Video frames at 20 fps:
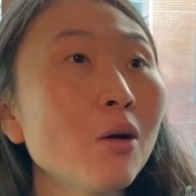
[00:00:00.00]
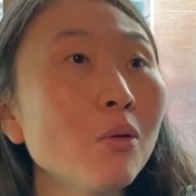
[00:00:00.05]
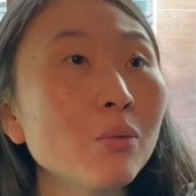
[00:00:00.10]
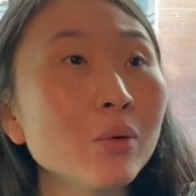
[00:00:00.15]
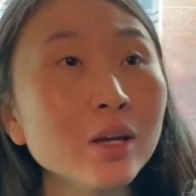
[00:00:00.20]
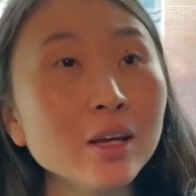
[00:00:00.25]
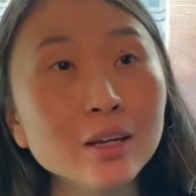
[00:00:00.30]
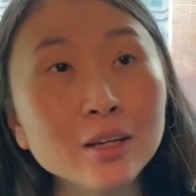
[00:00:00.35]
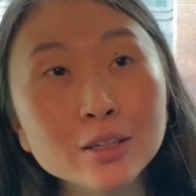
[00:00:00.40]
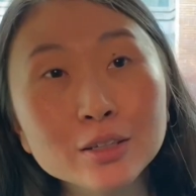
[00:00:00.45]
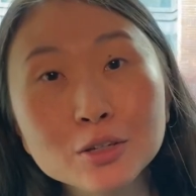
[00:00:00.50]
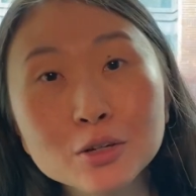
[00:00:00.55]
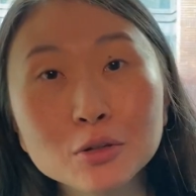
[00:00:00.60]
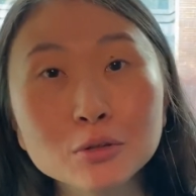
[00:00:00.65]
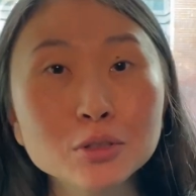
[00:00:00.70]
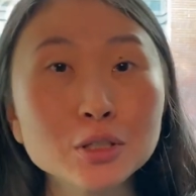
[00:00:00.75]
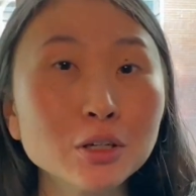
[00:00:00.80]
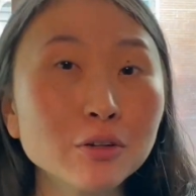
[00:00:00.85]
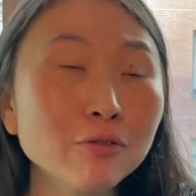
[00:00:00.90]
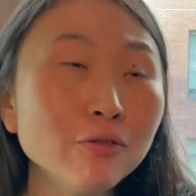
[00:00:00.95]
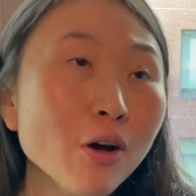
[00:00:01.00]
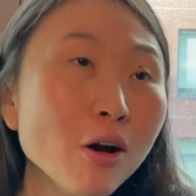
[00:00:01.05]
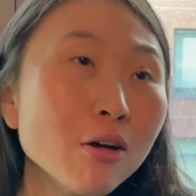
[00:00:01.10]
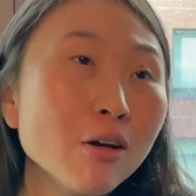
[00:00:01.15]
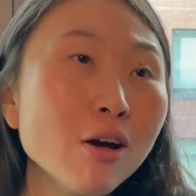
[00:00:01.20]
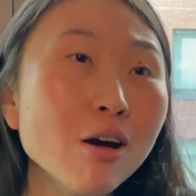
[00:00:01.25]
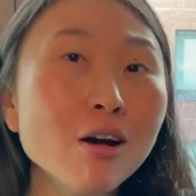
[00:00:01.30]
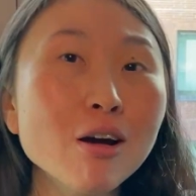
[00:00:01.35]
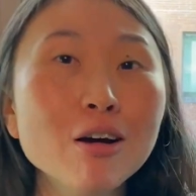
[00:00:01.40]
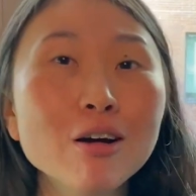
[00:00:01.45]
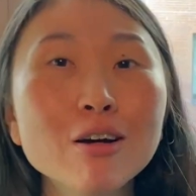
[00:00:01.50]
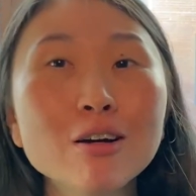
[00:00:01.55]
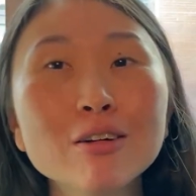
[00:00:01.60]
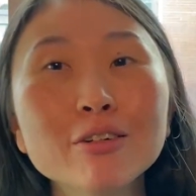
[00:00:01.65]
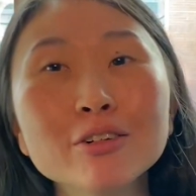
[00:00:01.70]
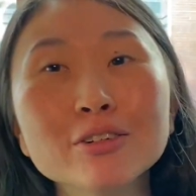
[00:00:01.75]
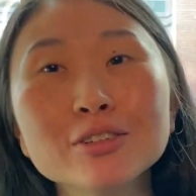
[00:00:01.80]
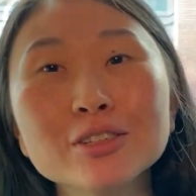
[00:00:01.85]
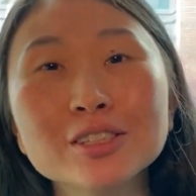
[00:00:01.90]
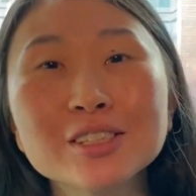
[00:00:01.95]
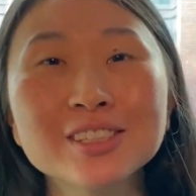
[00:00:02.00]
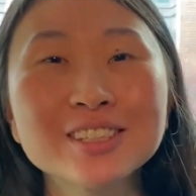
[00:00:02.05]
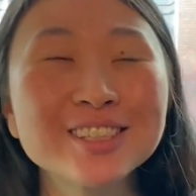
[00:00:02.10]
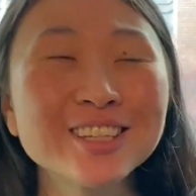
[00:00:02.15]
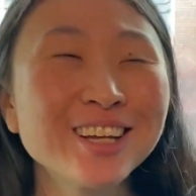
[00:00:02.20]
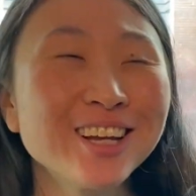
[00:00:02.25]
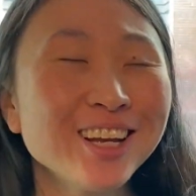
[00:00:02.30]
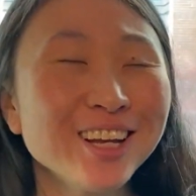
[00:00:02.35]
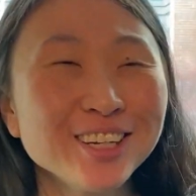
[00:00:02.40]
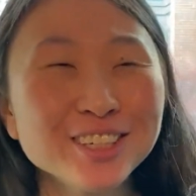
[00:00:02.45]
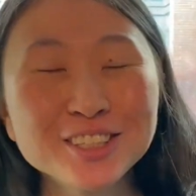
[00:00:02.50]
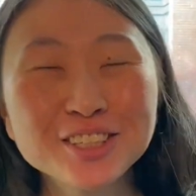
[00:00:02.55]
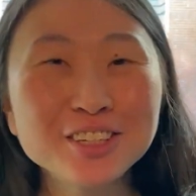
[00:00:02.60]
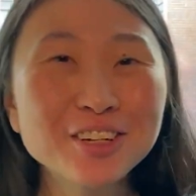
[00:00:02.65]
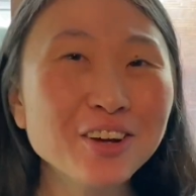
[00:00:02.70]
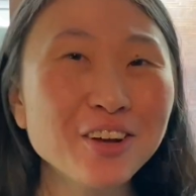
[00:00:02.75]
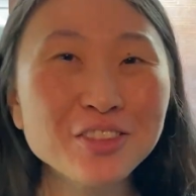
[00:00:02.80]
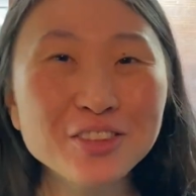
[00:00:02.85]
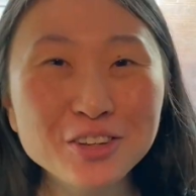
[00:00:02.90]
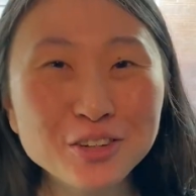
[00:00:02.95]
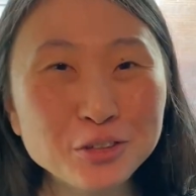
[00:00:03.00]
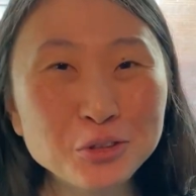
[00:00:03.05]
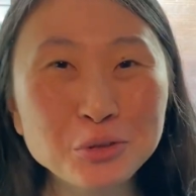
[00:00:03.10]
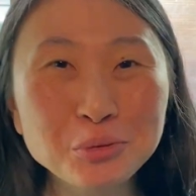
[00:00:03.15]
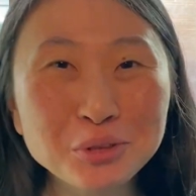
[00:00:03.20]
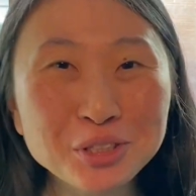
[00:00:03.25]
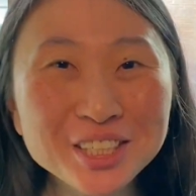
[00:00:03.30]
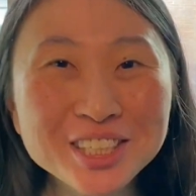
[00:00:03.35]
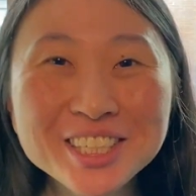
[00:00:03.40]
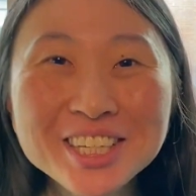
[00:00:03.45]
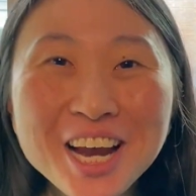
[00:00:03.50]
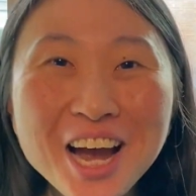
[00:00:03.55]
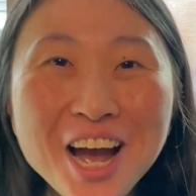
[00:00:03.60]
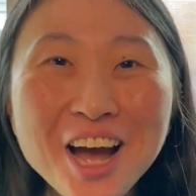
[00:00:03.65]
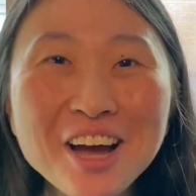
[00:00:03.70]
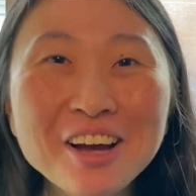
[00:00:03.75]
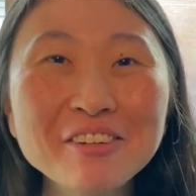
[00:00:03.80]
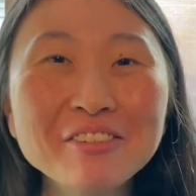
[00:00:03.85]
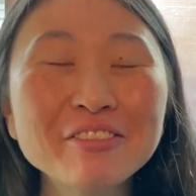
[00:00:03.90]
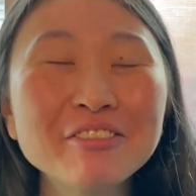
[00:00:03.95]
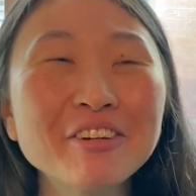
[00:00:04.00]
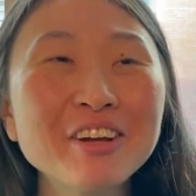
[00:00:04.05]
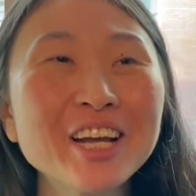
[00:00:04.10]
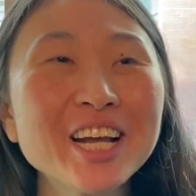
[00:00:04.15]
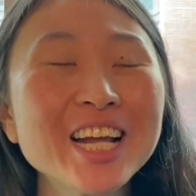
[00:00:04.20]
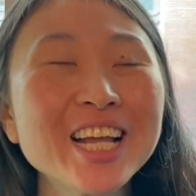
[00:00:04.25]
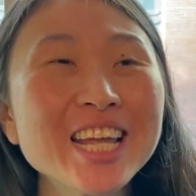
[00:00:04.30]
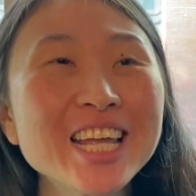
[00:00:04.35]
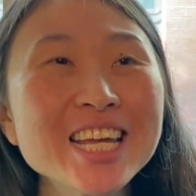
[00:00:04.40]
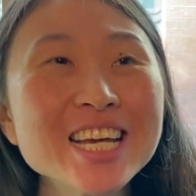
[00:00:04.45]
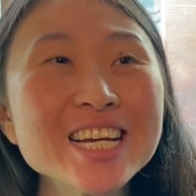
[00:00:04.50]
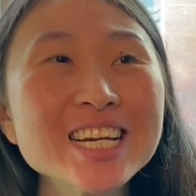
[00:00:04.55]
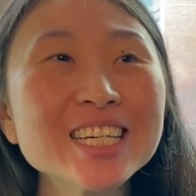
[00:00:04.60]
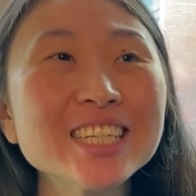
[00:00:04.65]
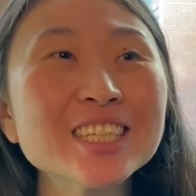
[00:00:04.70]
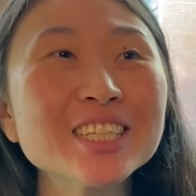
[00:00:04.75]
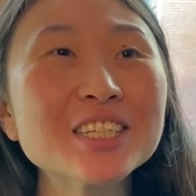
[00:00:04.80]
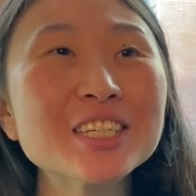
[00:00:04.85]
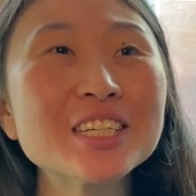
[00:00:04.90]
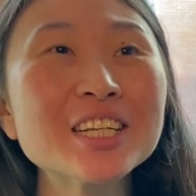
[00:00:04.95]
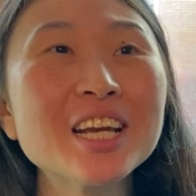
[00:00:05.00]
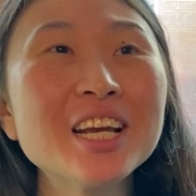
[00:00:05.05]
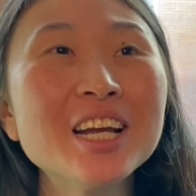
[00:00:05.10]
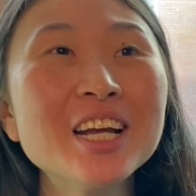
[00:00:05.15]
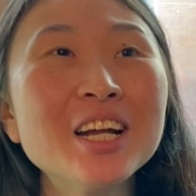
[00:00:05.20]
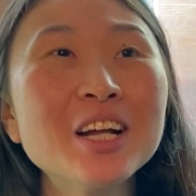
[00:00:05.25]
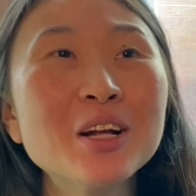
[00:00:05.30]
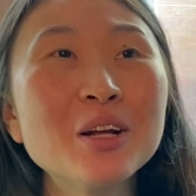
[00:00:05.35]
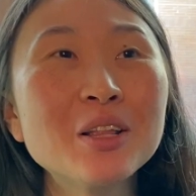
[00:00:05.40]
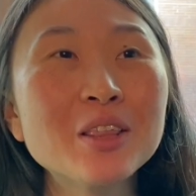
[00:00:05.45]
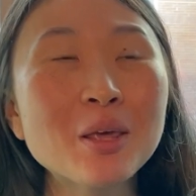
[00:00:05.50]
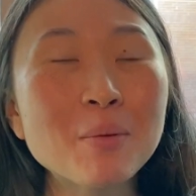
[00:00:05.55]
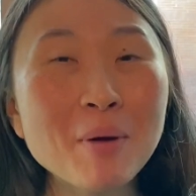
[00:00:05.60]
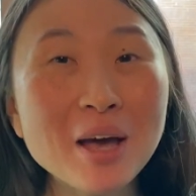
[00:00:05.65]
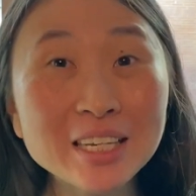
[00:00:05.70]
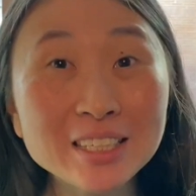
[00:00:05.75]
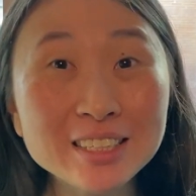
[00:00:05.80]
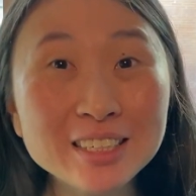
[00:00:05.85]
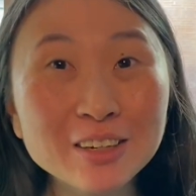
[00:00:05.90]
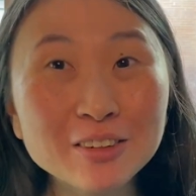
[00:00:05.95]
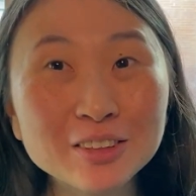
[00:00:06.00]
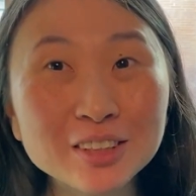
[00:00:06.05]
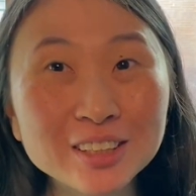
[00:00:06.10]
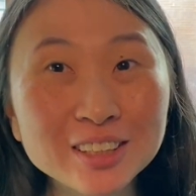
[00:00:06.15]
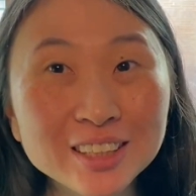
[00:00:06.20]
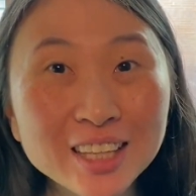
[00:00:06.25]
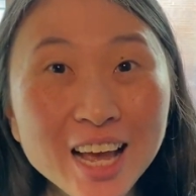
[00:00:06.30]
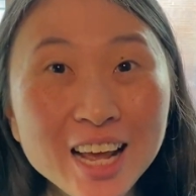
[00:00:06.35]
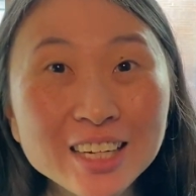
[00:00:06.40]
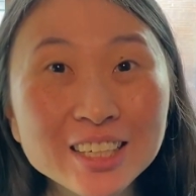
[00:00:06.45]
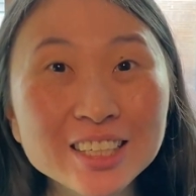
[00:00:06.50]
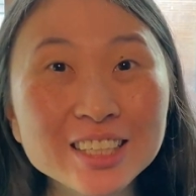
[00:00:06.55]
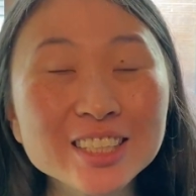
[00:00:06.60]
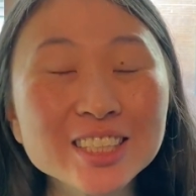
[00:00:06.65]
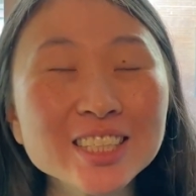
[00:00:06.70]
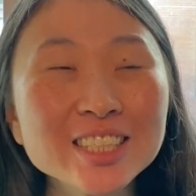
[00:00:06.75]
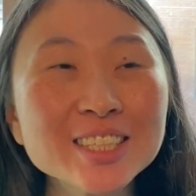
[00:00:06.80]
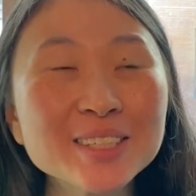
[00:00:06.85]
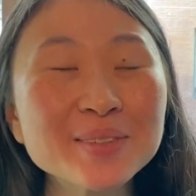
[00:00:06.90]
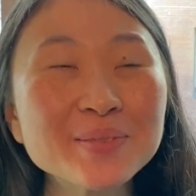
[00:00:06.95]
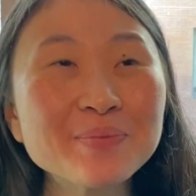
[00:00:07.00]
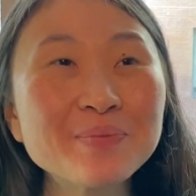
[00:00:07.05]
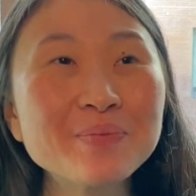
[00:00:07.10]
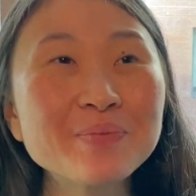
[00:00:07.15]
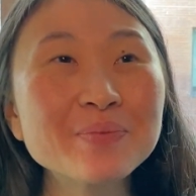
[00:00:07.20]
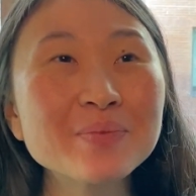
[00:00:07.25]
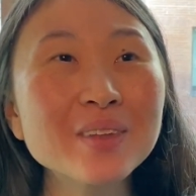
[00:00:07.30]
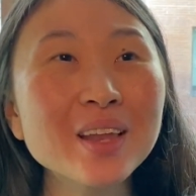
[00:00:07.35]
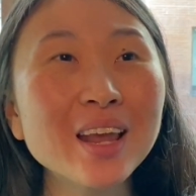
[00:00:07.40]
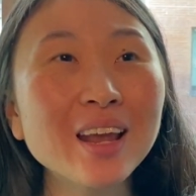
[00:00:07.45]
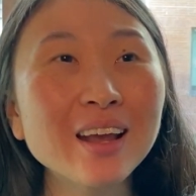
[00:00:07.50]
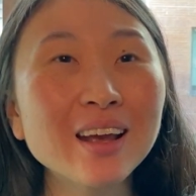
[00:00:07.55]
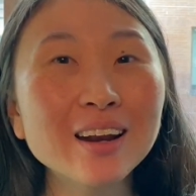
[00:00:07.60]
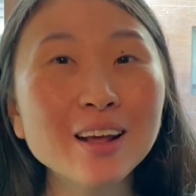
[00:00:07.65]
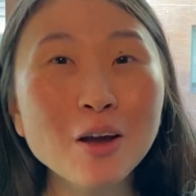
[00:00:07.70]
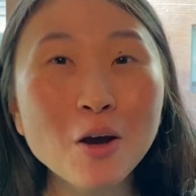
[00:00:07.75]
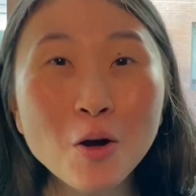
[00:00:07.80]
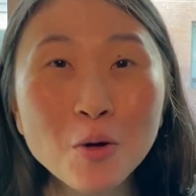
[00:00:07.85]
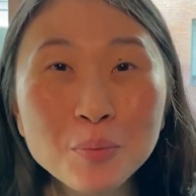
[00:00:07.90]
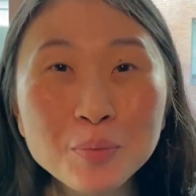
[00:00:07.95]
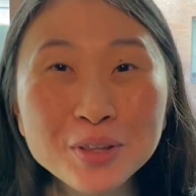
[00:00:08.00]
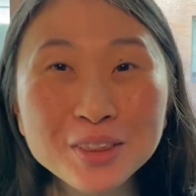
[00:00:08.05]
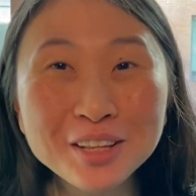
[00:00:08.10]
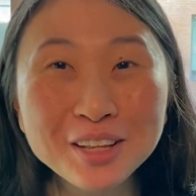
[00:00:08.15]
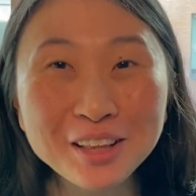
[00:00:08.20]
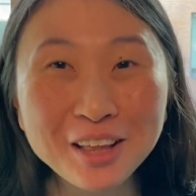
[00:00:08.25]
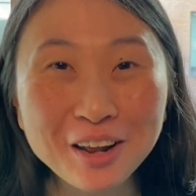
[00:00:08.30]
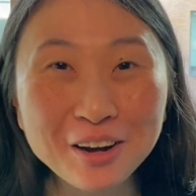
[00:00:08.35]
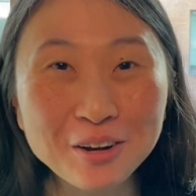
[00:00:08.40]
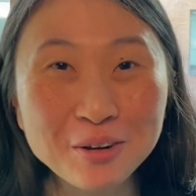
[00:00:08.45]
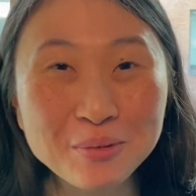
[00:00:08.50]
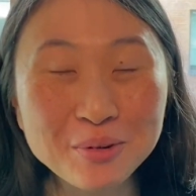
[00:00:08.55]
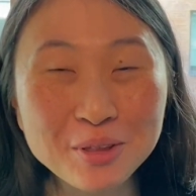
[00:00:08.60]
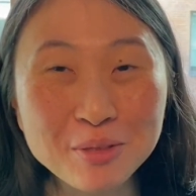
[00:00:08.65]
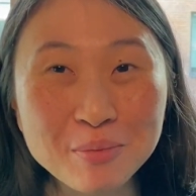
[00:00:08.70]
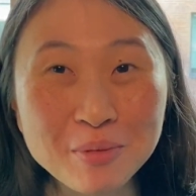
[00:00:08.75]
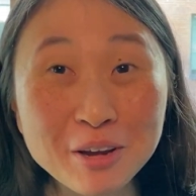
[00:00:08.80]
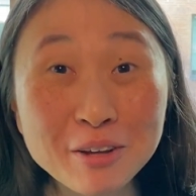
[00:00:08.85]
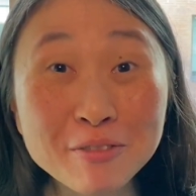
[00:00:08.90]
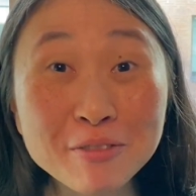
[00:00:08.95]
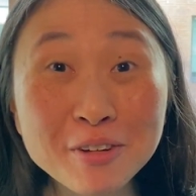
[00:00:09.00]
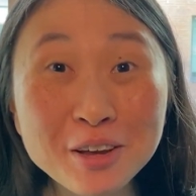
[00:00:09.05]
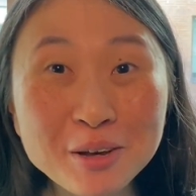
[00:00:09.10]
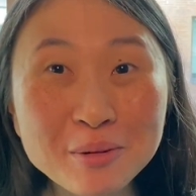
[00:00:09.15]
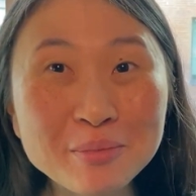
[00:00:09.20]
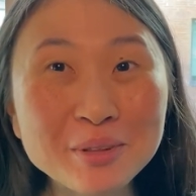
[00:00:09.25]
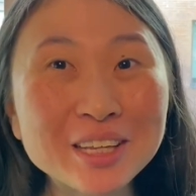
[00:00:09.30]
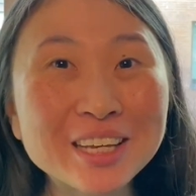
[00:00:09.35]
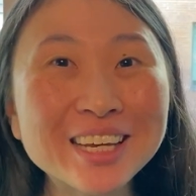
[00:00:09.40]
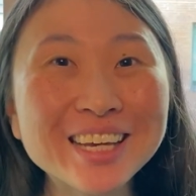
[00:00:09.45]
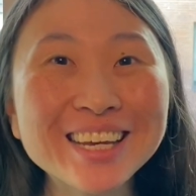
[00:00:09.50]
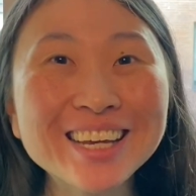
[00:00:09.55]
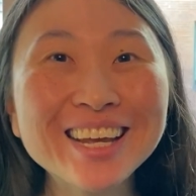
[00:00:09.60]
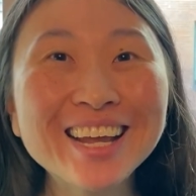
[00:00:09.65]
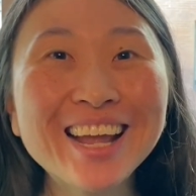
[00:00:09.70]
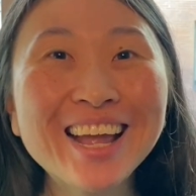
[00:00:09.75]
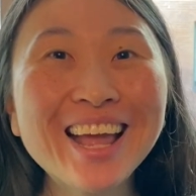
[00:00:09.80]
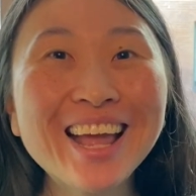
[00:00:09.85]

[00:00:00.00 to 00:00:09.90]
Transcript: We, took photos, did all the usual stuff, and they passed out the letters, and I opened the letter with my family.